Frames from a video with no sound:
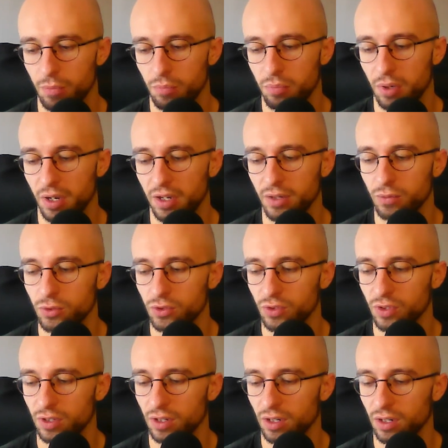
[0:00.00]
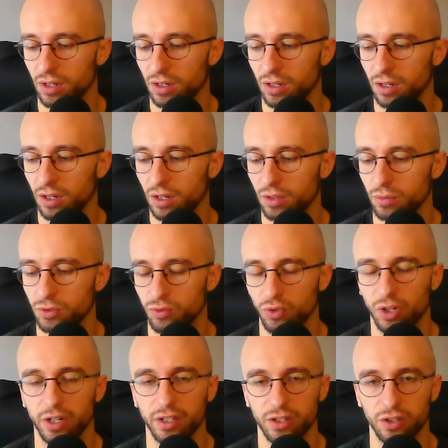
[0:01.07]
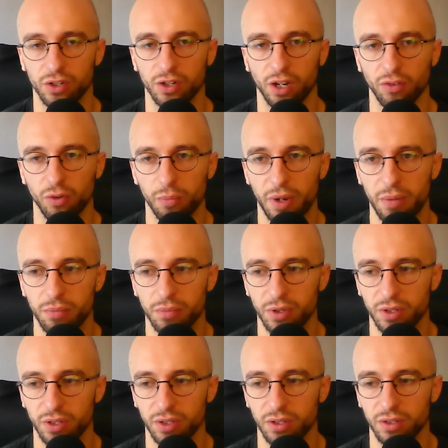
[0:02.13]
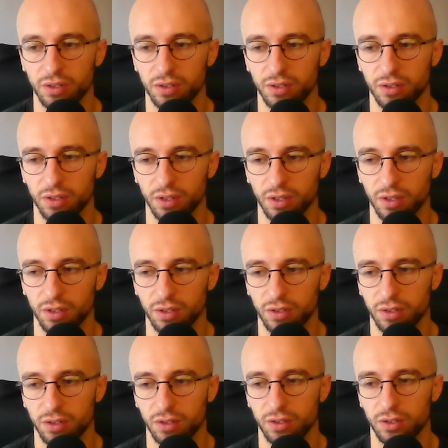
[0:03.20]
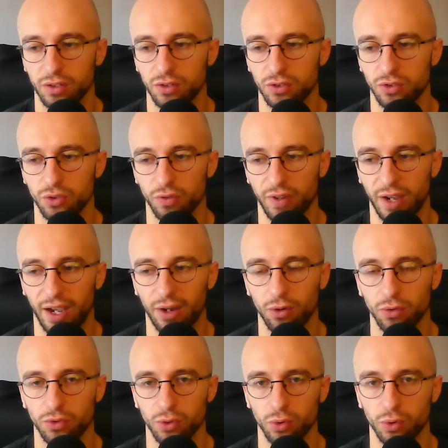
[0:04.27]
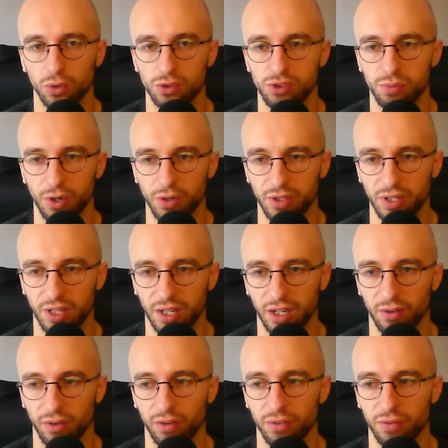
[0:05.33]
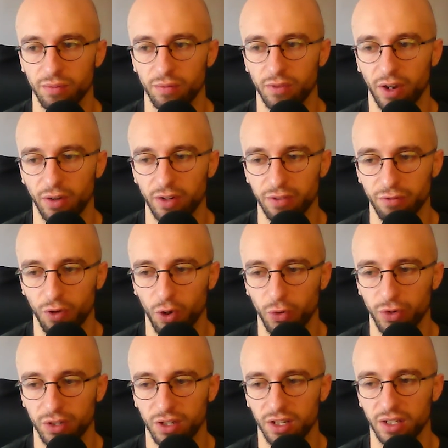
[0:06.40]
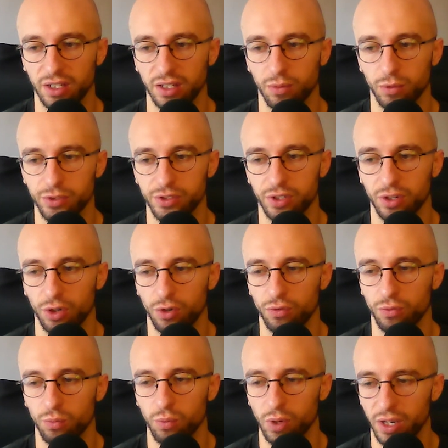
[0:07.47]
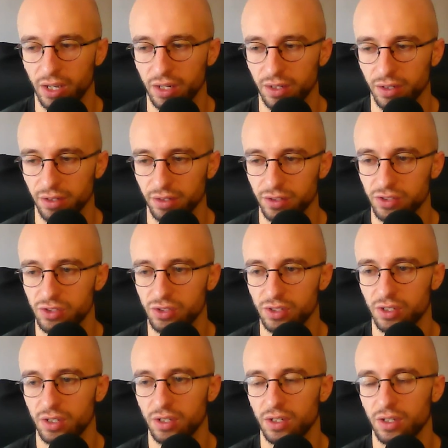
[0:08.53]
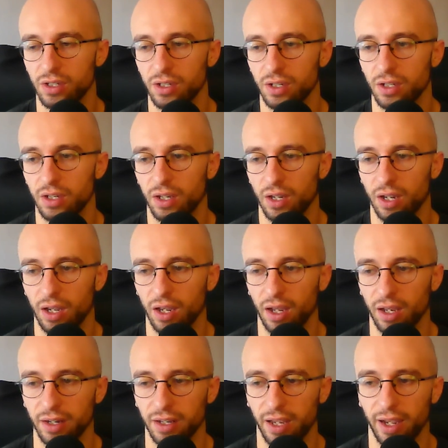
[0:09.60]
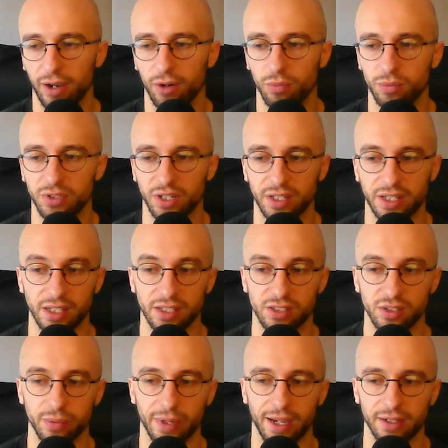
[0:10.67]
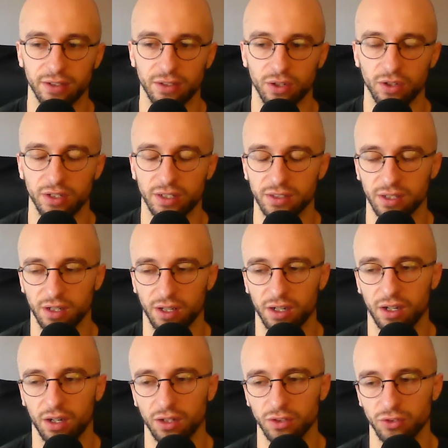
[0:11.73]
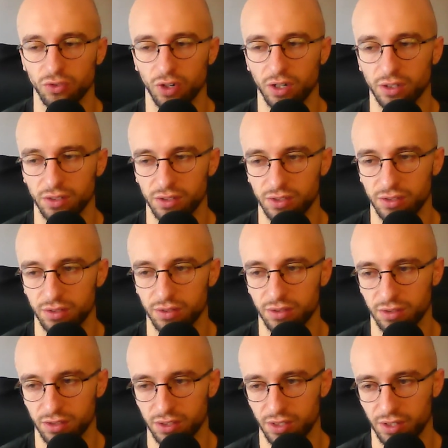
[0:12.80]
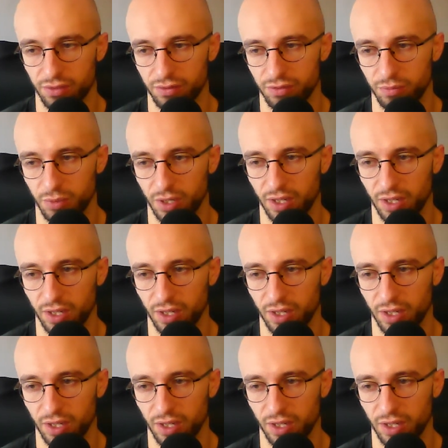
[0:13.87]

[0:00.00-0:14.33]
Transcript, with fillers: but it was it was really good. I remember the the sort of outdoor smoking era very fondly. There wasn't a lot of weirdness, and it helped, I guess, that we hadn't gotten into like hard drugs and stuff by